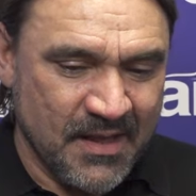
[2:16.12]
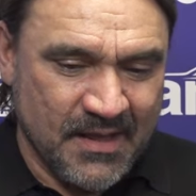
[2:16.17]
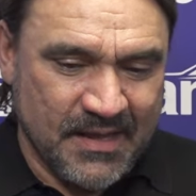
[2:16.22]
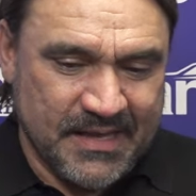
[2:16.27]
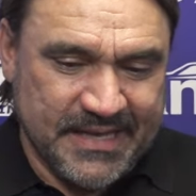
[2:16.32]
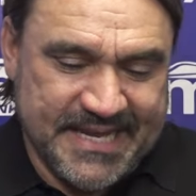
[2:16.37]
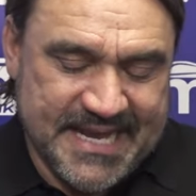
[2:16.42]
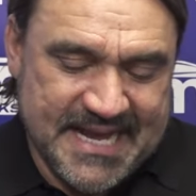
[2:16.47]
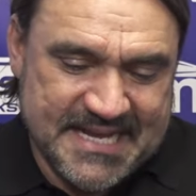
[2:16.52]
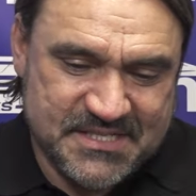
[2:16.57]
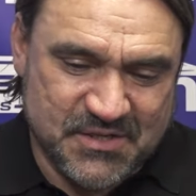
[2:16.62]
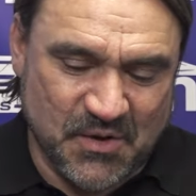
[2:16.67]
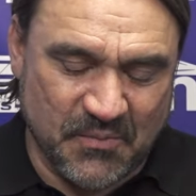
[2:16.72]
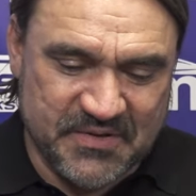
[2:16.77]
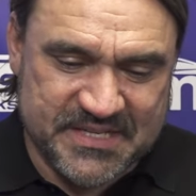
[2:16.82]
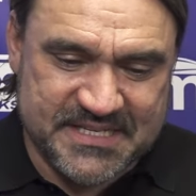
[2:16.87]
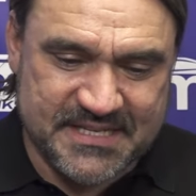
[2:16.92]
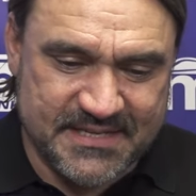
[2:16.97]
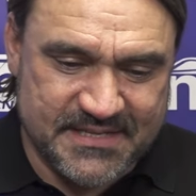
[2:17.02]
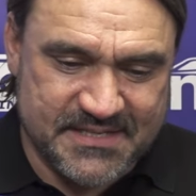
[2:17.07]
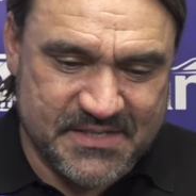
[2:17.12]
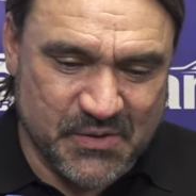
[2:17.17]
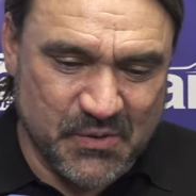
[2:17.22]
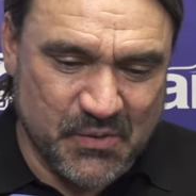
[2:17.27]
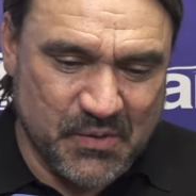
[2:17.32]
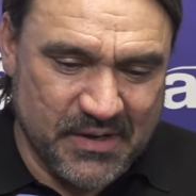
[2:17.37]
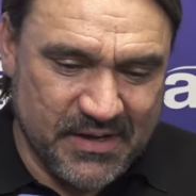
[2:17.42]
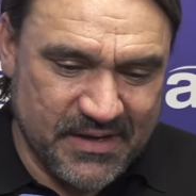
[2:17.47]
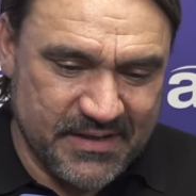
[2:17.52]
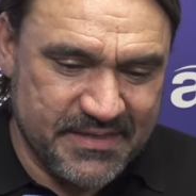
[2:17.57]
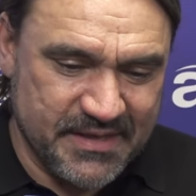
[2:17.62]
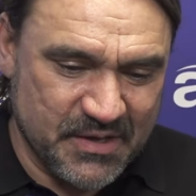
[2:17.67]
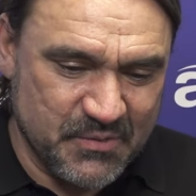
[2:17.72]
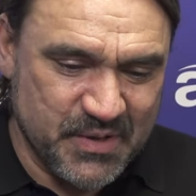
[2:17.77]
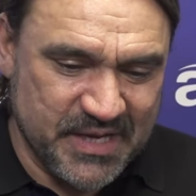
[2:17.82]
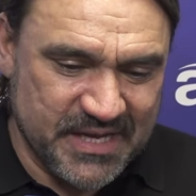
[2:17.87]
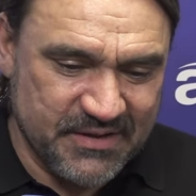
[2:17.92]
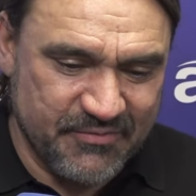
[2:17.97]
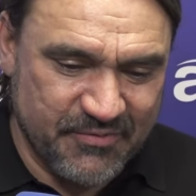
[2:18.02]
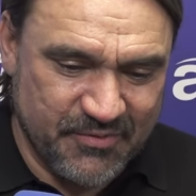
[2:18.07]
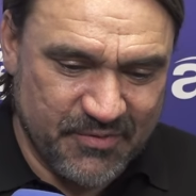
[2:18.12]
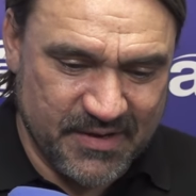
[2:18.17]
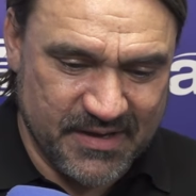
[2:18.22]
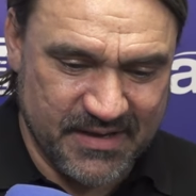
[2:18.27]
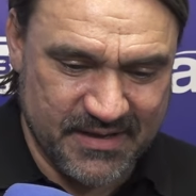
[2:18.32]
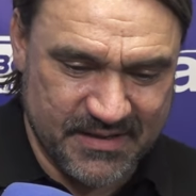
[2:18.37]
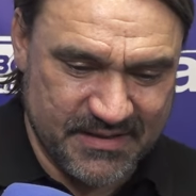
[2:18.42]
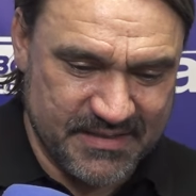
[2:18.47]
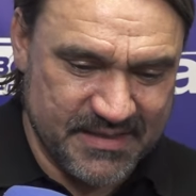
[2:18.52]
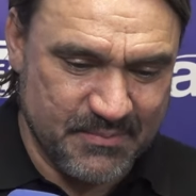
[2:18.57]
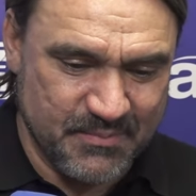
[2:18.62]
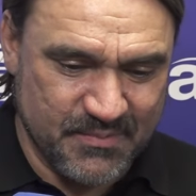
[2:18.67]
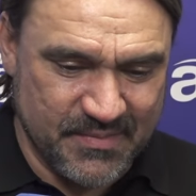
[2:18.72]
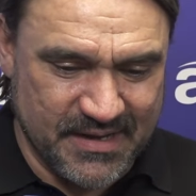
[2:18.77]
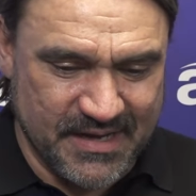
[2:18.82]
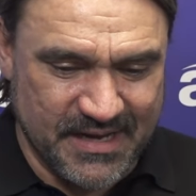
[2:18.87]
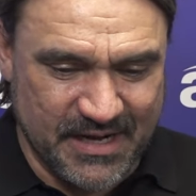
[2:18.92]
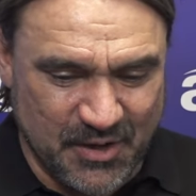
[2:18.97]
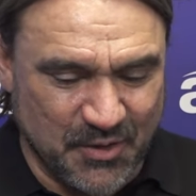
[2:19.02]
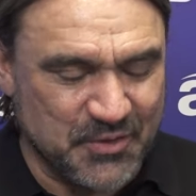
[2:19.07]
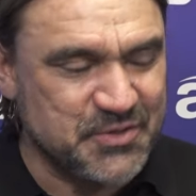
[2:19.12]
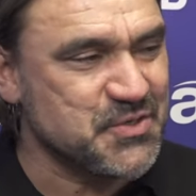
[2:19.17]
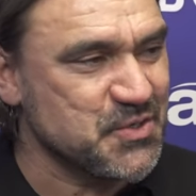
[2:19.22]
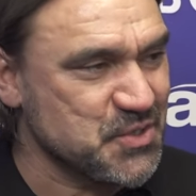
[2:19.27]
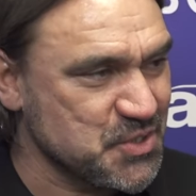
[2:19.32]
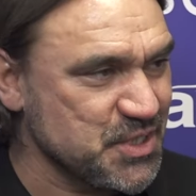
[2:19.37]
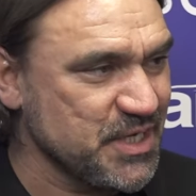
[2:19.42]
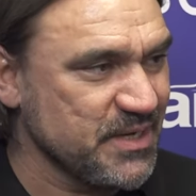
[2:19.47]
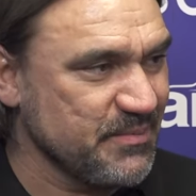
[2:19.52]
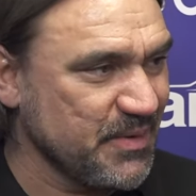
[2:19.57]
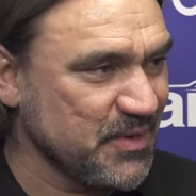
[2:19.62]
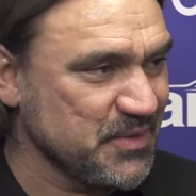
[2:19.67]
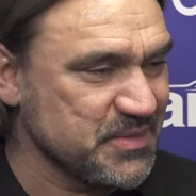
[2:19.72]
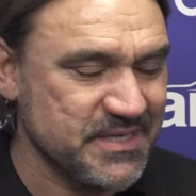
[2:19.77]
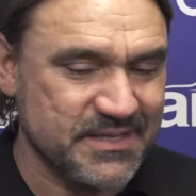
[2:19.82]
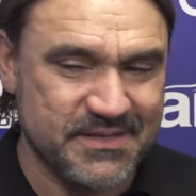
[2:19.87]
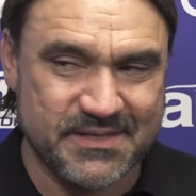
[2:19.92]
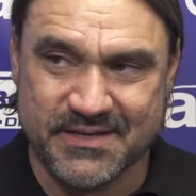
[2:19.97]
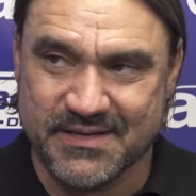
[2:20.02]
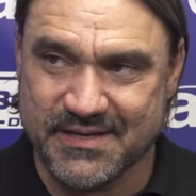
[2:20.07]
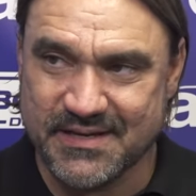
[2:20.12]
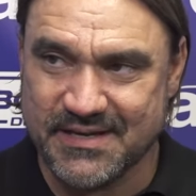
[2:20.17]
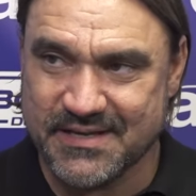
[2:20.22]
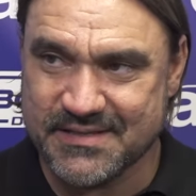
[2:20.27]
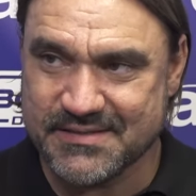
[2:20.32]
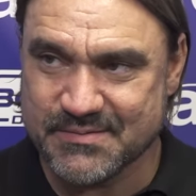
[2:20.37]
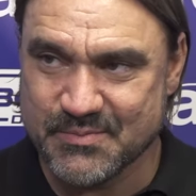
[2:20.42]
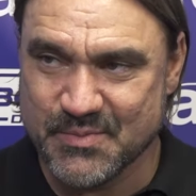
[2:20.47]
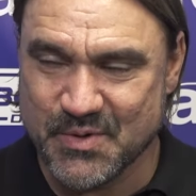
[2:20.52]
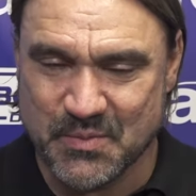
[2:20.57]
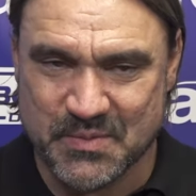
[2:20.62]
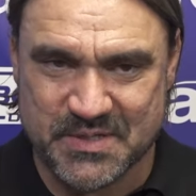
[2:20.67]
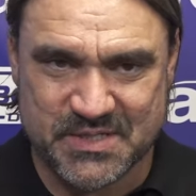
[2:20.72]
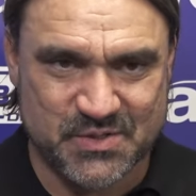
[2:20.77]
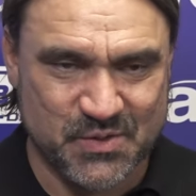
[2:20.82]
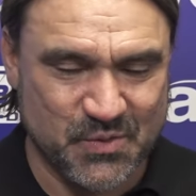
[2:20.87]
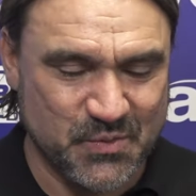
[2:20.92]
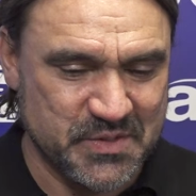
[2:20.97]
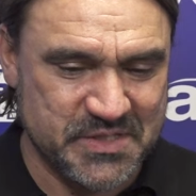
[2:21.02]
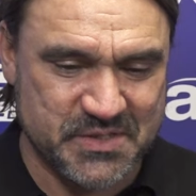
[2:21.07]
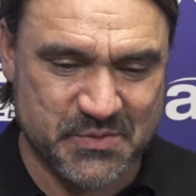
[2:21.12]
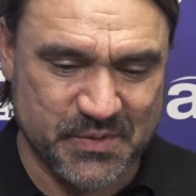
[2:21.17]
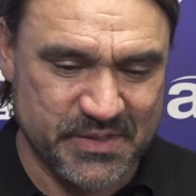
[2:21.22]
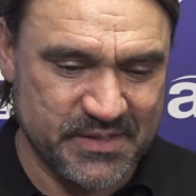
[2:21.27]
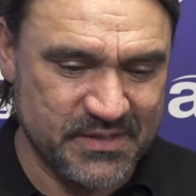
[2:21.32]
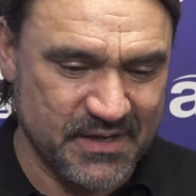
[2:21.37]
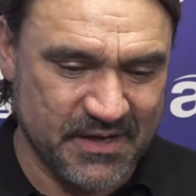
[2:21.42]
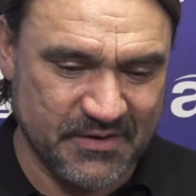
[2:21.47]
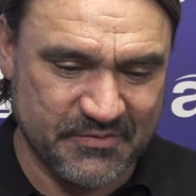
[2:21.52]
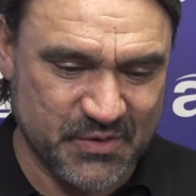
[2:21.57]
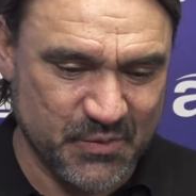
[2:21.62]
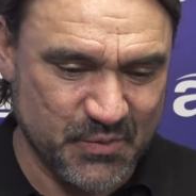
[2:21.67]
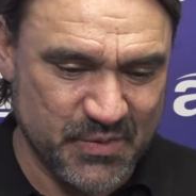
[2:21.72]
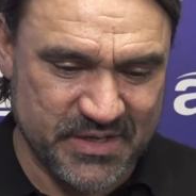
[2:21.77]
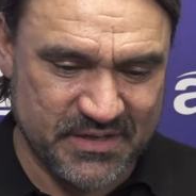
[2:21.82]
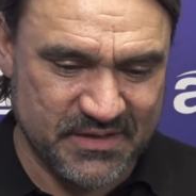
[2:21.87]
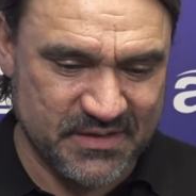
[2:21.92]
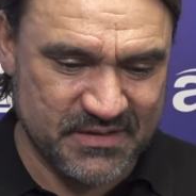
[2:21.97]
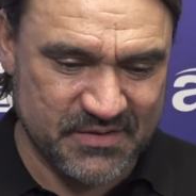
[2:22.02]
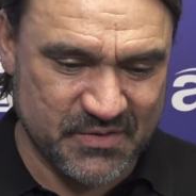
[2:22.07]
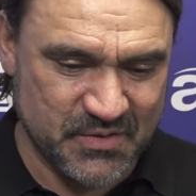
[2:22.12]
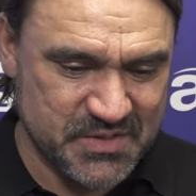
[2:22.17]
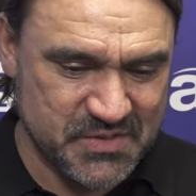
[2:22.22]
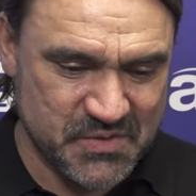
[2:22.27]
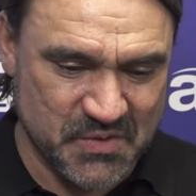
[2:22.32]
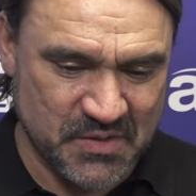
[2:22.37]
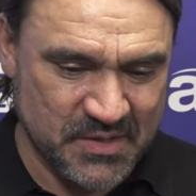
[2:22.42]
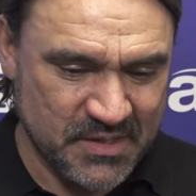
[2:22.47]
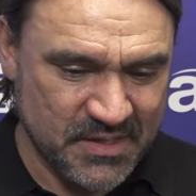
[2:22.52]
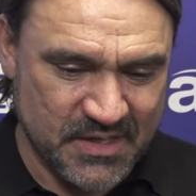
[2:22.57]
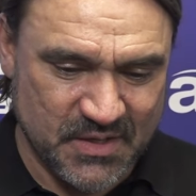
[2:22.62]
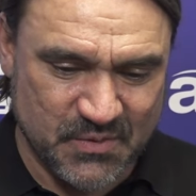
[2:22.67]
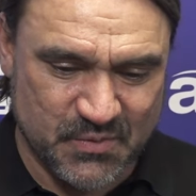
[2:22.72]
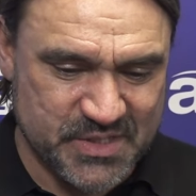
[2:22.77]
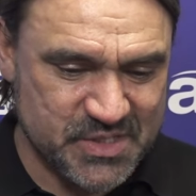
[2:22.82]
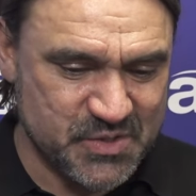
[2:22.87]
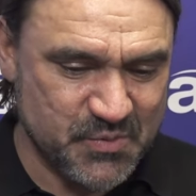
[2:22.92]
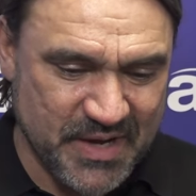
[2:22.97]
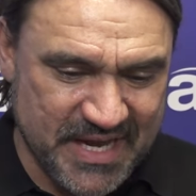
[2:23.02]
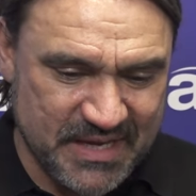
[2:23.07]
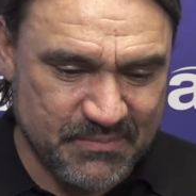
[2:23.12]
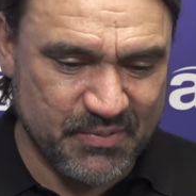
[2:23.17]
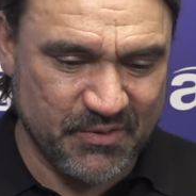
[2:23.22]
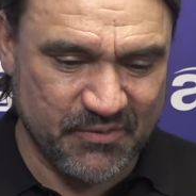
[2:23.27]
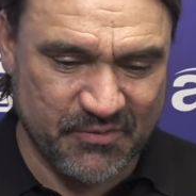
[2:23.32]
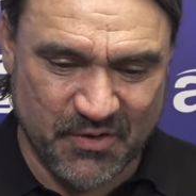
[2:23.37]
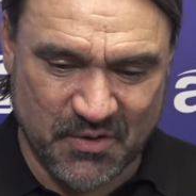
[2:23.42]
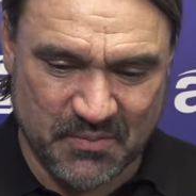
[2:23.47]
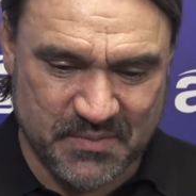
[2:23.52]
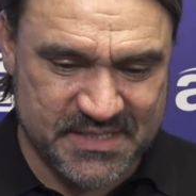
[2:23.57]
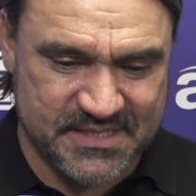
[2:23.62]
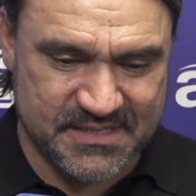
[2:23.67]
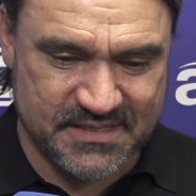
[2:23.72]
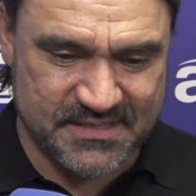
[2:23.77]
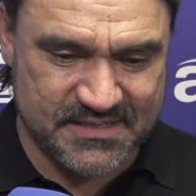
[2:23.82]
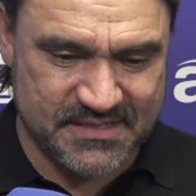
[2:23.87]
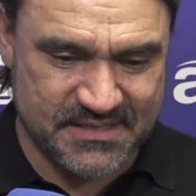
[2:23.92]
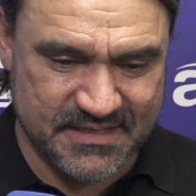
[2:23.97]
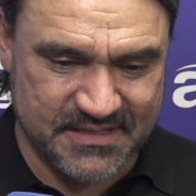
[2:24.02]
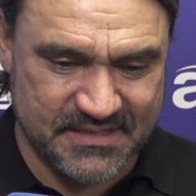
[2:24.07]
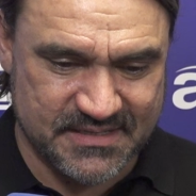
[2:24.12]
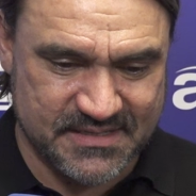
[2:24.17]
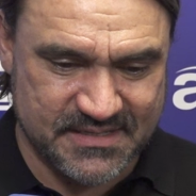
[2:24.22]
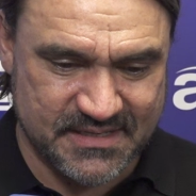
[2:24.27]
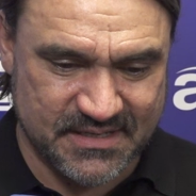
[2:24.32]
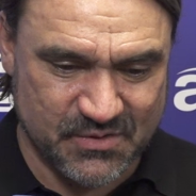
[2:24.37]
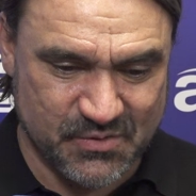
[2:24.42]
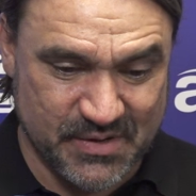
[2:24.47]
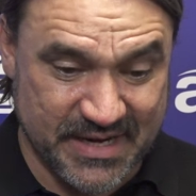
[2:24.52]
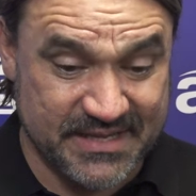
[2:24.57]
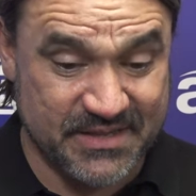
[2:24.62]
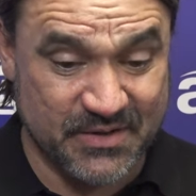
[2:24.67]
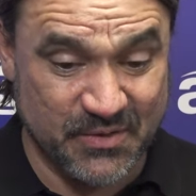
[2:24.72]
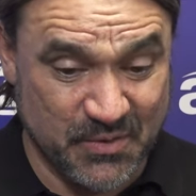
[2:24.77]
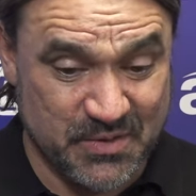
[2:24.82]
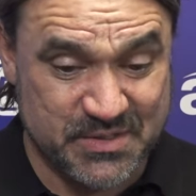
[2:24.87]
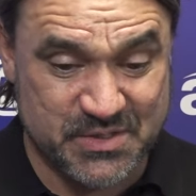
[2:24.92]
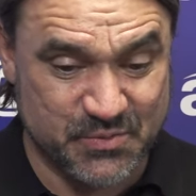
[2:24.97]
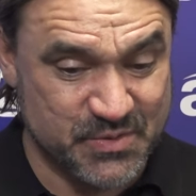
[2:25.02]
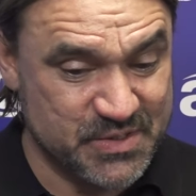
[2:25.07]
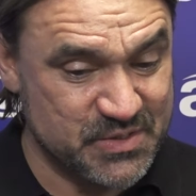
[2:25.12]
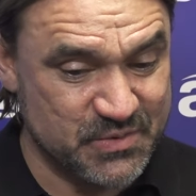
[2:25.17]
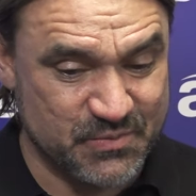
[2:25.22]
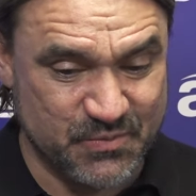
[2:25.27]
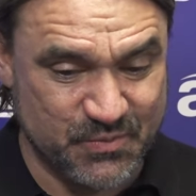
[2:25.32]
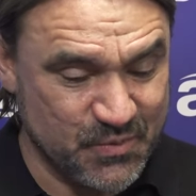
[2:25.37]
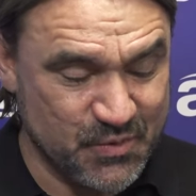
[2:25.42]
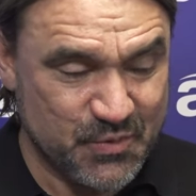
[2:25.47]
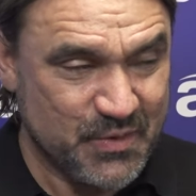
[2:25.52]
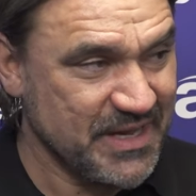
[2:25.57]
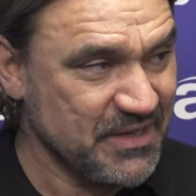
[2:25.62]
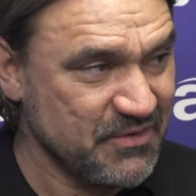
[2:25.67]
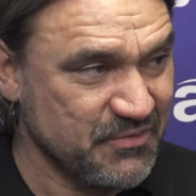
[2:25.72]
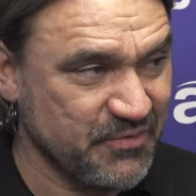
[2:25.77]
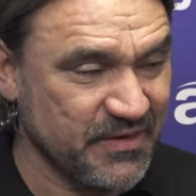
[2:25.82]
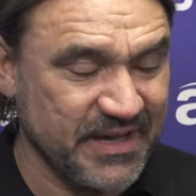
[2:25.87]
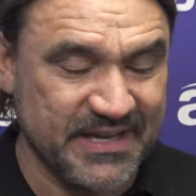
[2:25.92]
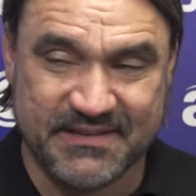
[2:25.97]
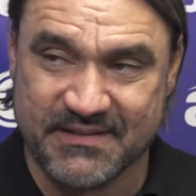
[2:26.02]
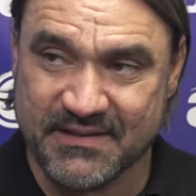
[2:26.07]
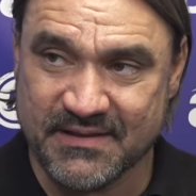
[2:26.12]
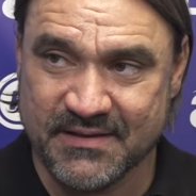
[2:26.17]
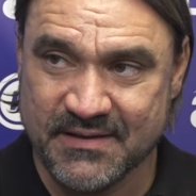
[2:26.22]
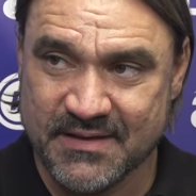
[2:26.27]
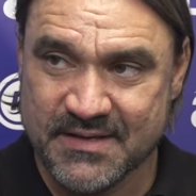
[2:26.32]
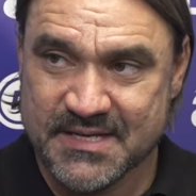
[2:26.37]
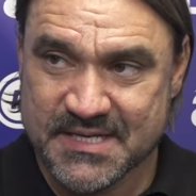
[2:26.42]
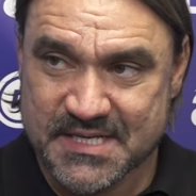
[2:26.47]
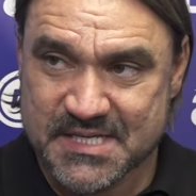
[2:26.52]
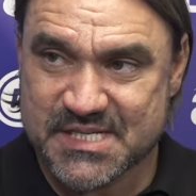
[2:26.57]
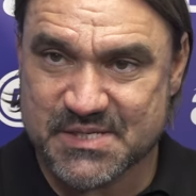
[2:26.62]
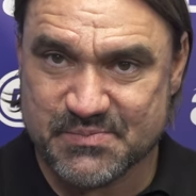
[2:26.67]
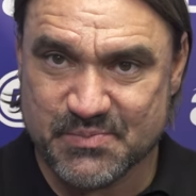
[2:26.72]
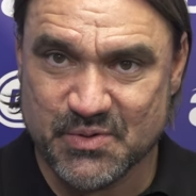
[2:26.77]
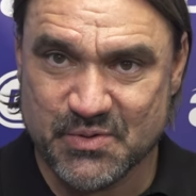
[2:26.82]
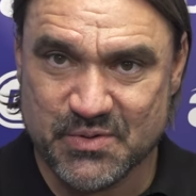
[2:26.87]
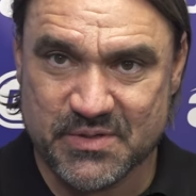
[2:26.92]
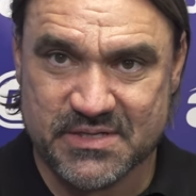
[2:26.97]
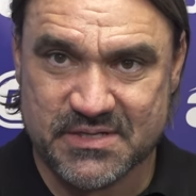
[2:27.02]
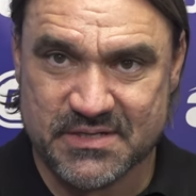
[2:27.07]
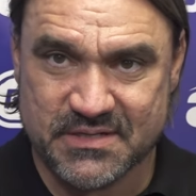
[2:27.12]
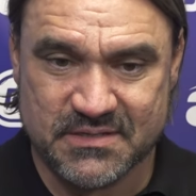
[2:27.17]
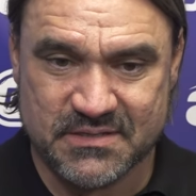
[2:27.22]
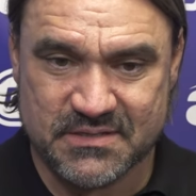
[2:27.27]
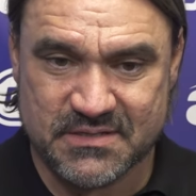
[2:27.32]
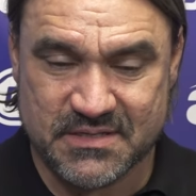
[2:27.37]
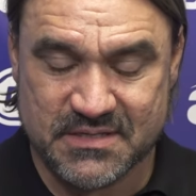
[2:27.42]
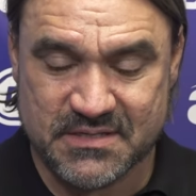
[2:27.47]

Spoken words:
Yes, obviously. So I think we give them a lot to cheer about at the moment. So with win after win and also with great performances and right now also with great fighting spirit. And